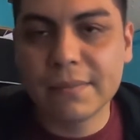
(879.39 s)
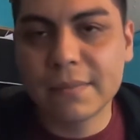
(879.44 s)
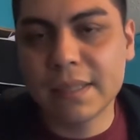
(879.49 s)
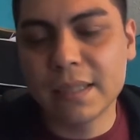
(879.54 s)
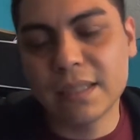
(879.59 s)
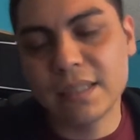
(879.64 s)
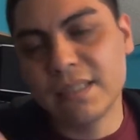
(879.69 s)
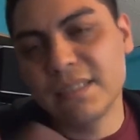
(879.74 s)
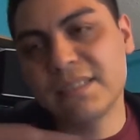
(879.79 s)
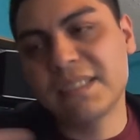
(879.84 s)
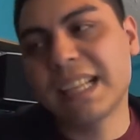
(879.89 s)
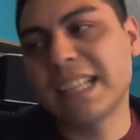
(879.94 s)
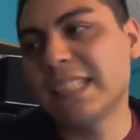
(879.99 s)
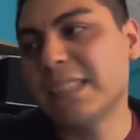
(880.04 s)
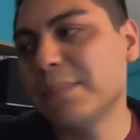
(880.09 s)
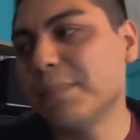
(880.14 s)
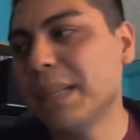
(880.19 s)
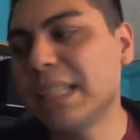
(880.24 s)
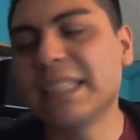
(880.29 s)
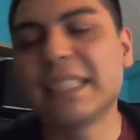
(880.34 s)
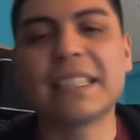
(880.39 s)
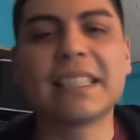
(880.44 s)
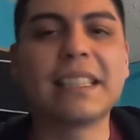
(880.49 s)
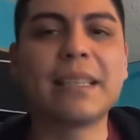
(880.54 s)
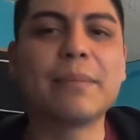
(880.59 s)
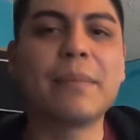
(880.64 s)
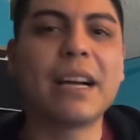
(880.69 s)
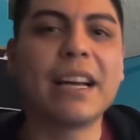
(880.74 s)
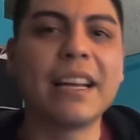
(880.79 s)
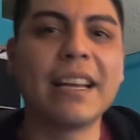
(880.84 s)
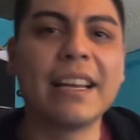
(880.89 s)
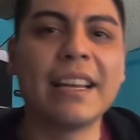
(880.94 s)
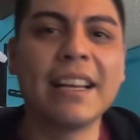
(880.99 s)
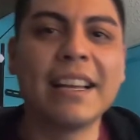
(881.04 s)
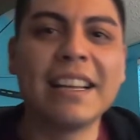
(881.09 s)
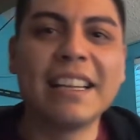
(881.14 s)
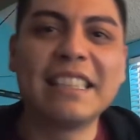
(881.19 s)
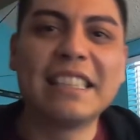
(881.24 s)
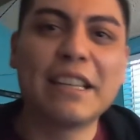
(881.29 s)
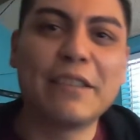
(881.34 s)
And that's basically my
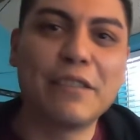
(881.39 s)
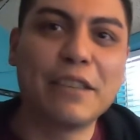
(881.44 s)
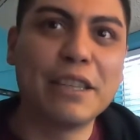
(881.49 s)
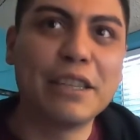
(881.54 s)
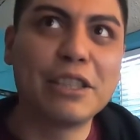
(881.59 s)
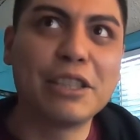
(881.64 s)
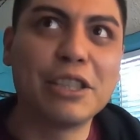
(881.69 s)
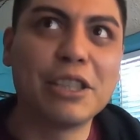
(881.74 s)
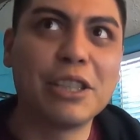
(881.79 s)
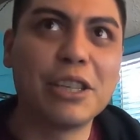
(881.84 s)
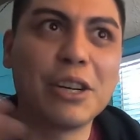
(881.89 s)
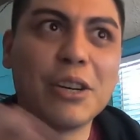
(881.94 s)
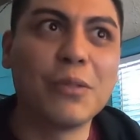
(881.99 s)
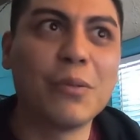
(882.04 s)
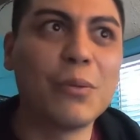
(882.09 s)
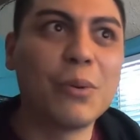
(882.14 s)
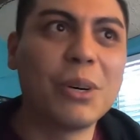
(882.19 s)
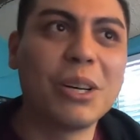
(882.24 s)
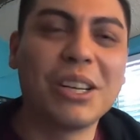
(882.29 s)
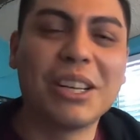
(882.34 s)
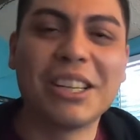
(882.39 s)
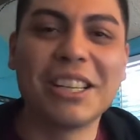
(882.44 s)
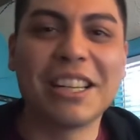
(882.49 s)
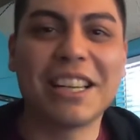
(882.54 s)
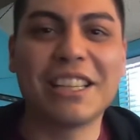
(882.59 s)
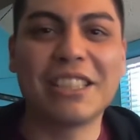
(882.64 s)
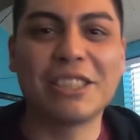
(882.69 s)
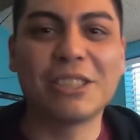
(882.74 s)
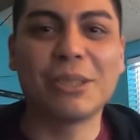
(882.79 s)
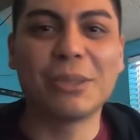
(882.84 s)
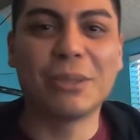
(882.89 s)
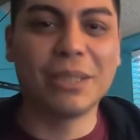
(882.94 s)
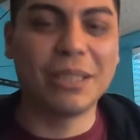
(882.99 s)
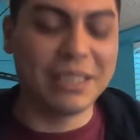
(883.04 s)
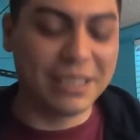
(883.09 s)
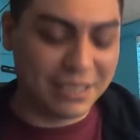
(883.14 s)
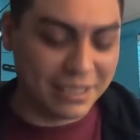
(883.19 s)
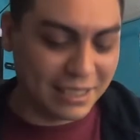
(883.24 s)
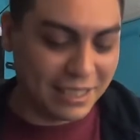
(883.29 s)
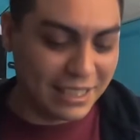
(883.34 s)
definition of what a light show
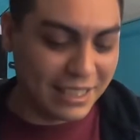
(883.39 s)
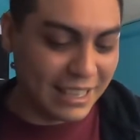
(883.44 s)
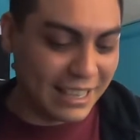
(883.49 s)
is.